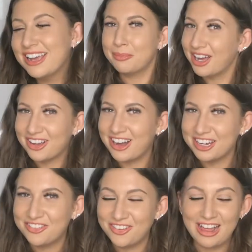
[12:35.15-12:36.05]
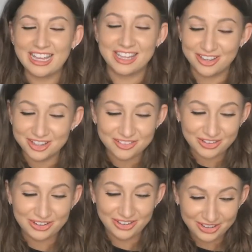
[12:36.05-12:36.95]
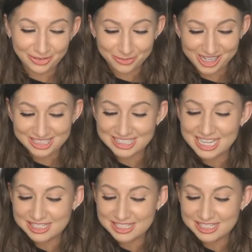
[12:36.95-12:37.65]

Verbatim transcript: But I kind of feel like it could have gone a lot worse.